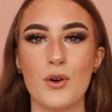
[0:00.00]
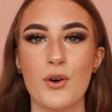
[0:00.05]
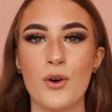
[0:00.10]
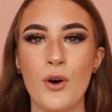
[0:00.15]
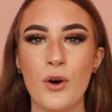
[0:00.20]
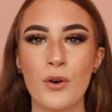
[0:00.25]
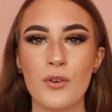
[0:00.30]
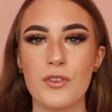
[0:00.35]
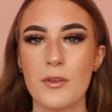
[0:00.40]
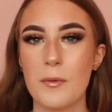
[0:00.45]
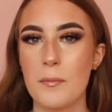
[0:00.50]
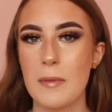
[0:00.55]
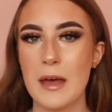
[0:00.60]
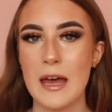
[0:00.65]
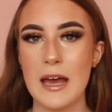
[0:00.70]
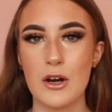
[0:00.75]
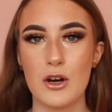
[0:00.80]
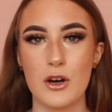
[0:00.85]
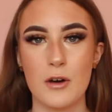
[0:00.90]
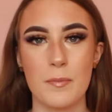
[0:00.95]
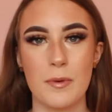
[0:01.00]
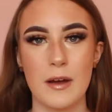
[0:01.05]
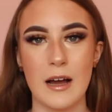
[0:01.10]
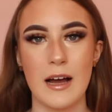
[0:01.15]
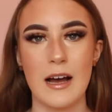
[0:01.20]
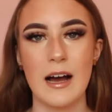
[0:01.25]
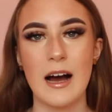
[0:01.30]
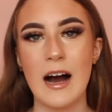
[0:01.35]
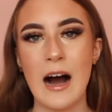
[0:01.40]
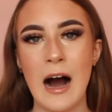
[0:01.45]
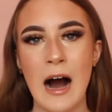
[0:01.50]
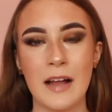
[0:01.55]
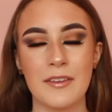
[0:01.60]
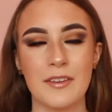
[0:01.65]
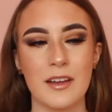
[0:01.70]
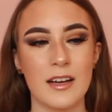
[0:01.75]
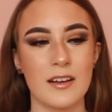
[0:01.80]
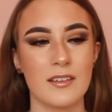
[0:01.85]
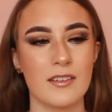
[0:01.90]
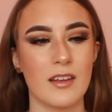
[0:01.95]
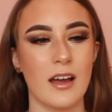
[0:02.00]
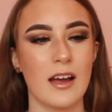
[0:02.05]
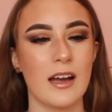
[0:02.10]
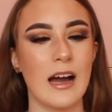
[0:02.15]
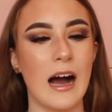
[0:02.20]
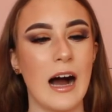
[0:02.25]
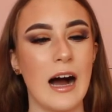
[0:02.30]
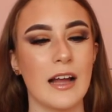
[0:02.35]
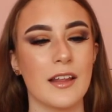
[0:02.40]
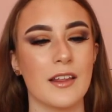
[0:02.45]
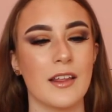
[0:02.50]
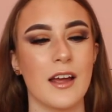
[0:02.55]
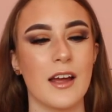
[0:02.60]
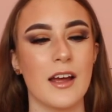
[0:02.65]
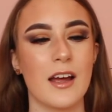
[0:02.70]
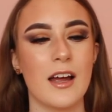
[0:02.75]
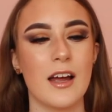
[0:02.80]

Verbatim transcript: most makeup addicts can